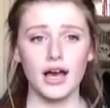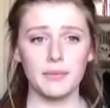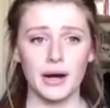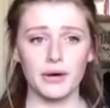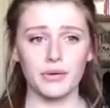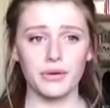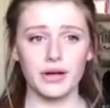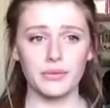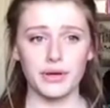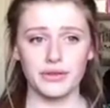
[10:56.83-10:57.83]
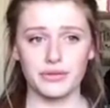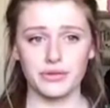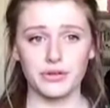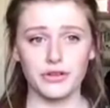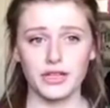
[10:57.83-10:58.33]
about whether
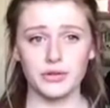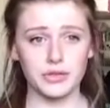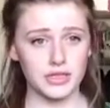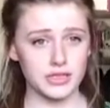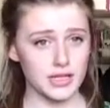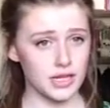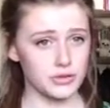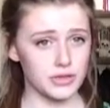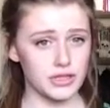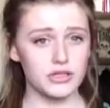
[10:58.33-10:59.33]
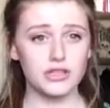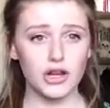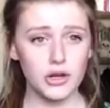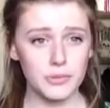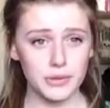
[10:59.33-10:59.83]
or not the audience enjoyed a
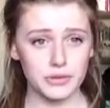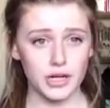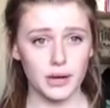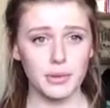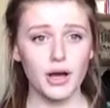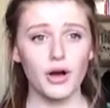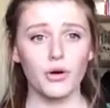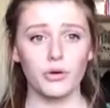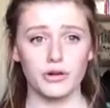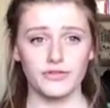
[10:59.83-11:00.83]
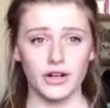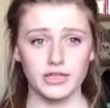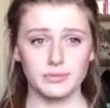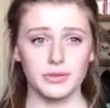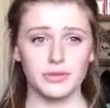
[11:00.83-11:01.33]
slow build-up or a fast